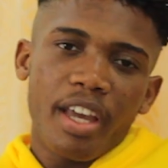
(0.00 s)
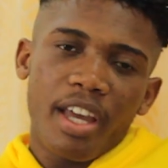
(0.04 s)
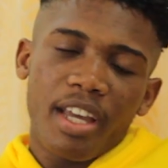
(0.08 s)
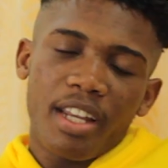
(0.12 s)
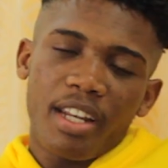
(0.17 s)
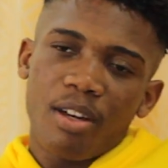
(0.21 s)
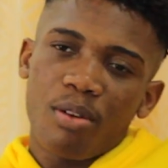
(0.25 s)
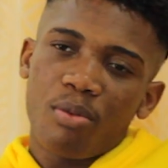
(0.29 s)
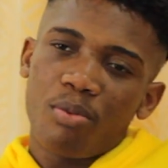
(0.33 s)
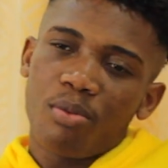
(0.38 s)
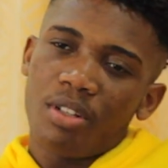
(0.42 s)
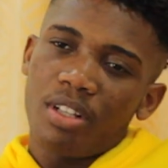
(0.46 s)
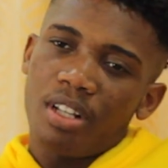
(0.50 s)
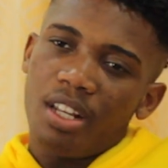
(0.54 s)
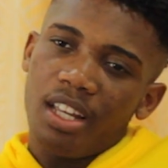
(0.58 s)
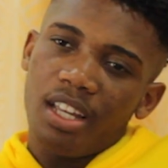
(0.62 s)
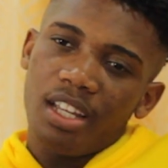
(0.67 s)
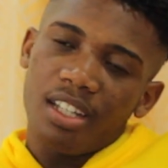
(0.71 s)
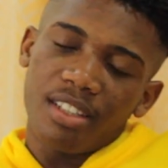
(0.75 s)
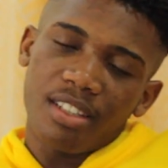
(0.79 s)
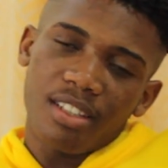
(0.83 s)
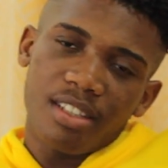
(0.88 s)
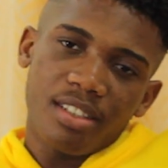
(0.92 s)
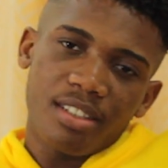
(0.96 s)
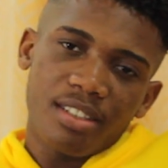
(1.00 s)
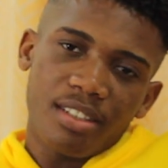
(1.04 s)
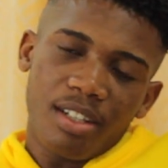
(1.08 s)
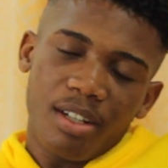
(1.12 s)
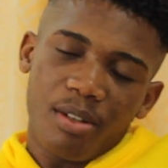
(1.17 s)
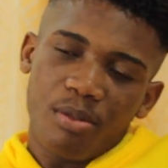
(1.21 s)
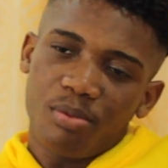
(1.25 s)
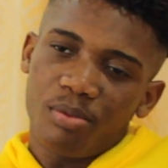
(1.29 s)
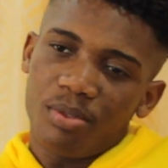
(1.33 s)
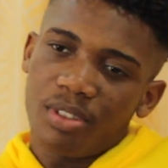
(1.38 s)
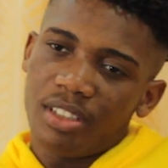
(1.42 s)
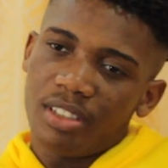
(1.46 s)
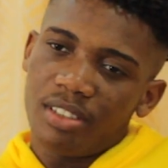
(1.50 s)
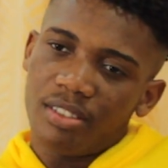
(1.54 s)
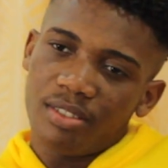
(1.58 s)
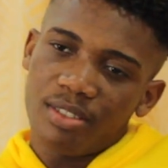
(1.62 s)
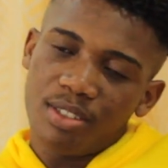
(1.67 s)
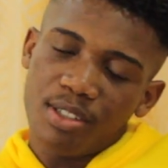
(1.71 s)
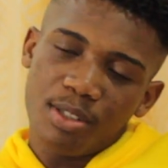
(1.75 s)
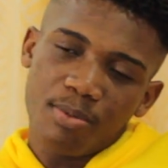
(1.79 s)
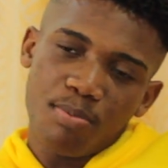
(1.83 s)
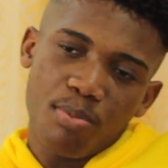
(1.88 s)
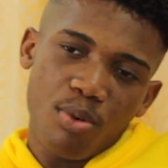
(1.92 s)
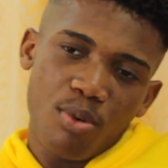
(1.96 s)
Yeah, and then we linked and we
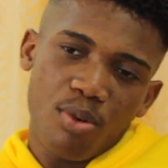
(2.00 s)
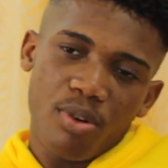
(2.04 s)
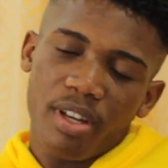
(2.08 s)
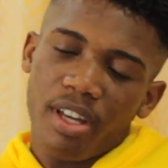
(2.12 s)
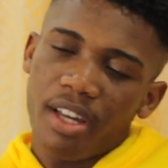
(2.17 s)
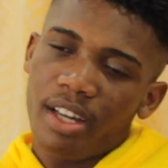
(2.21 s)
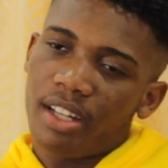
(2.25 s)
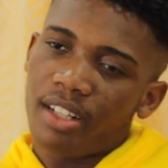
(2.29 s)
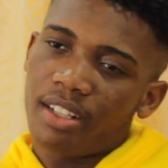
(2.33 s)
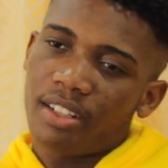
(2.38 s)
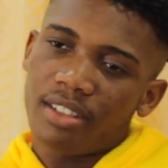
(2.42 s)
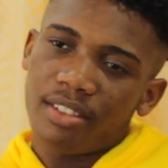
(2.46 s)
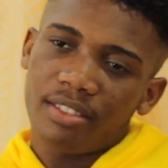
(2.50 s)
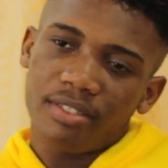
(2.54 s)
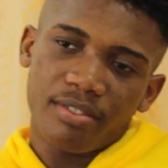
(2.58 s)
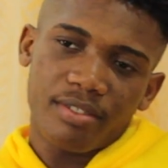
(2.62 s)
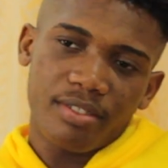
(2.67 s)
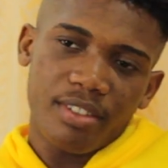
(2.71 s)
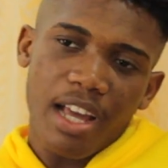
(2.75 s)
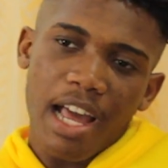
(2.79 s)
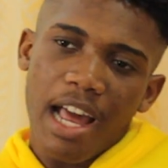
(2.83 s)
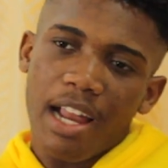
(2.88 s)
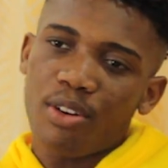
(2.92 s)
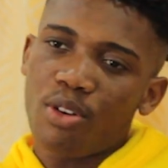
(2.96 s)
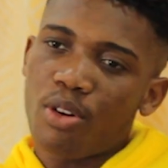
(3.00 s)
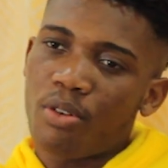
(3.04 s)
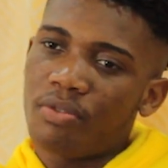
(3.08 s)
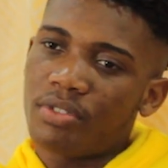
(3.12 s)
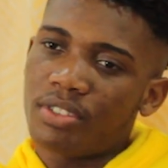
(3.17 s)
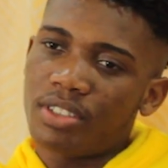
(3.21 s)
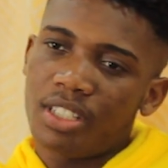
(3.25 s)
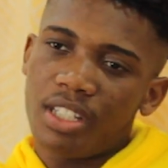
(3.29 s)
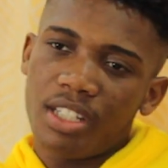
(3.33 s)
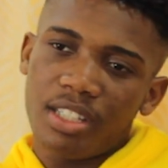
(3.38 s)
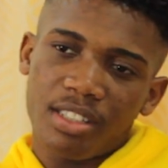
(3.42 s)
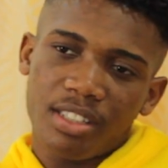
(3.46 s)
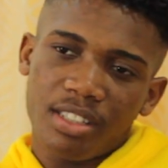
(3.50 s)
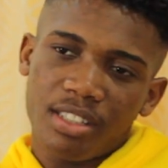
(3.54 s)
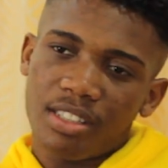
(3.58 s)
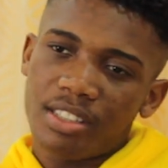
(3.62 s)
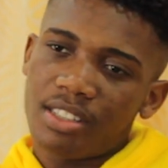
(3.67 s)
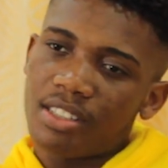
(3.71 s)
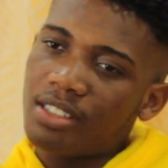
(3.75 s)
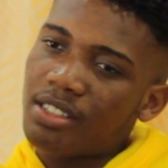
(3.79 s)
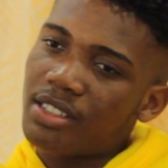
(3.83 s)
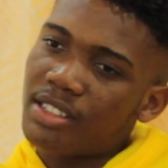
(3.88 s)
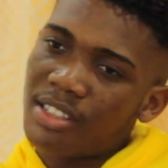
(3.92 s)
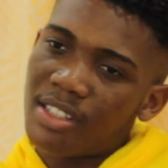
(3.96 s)
spoke and had
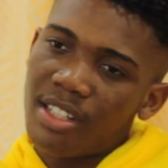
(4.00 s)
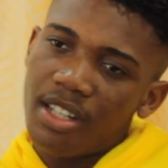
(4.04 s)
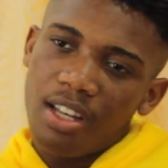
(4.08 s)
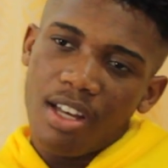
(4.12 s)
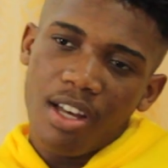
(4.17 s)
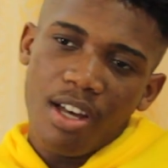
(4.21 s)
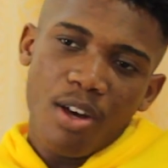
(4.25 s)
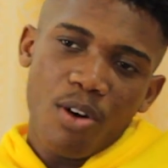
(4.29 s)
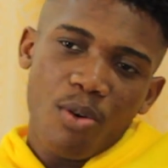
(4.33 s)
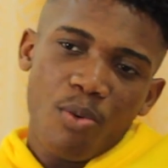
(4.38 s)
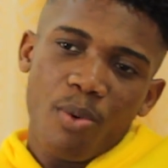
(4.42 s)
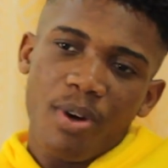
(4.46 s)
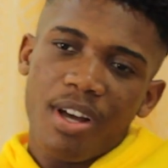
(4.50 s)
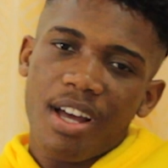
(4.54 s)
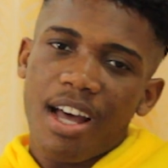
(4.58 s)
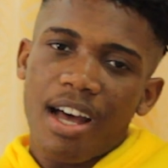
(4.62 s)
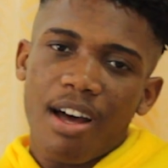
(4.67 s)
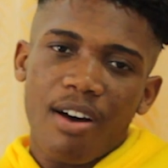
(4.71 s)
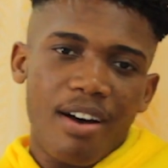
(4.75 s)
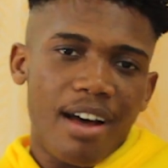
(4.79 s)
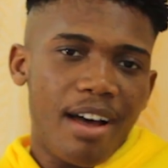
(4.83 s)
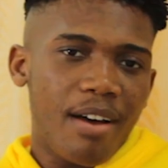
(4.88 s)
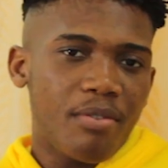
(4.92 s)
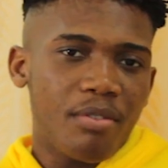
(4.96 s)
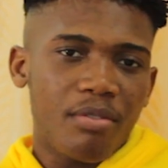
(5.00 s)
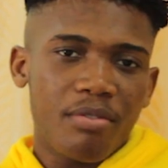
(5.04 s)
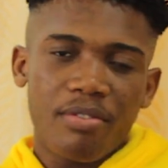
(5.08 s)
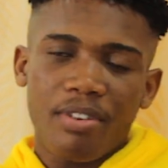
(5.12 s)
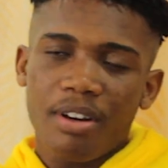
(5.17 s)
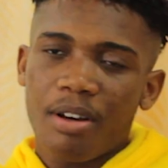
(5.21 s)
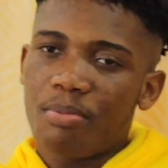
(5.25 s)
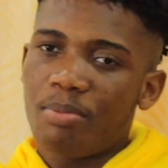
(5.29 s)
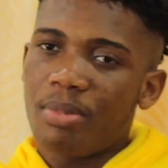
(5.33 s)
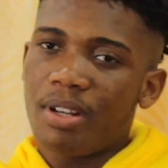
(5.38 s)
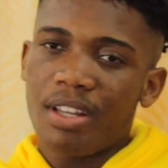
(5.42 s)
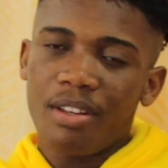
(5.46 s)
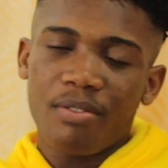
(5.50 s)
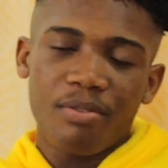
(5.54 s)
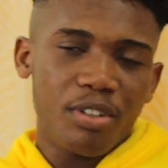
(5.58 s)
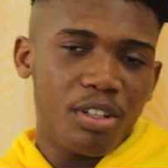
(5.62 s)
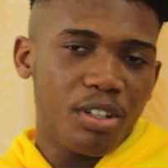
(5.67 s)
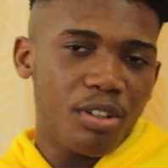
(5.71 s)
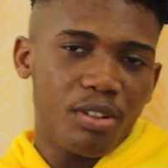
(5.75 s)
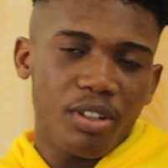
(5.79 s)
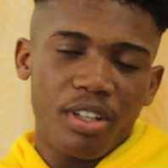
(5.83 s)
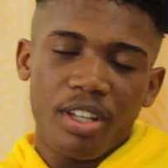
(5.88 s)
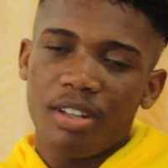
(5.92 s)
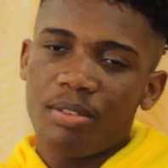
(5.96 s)
conversations. We're out having fun
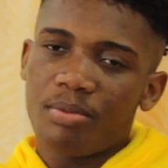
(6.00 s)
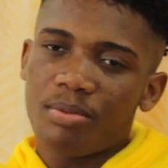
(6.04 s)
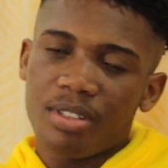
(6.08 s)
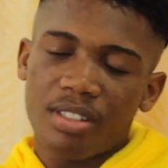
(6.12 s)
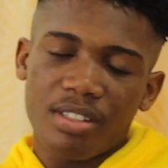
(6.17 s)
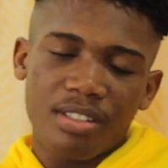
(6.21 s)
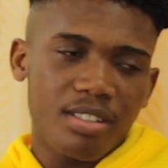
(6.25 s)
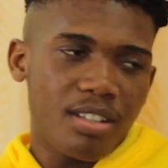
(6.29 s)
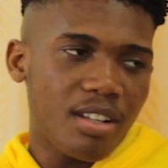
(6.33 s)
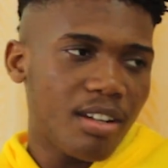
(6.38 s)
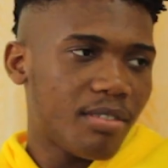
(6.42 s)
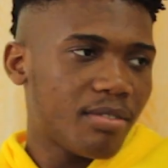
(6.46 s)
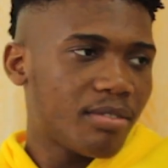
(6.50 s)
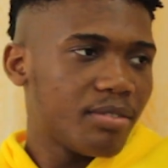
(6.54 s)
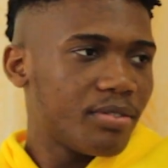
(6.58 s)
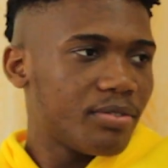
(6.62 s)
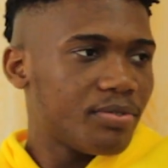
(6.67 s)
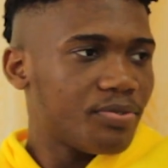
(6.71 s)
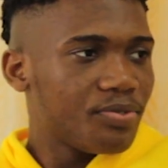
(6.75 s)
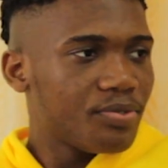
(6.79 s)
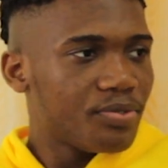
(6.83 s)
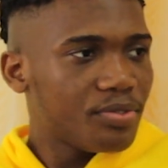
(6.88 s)
playing video games and stuff.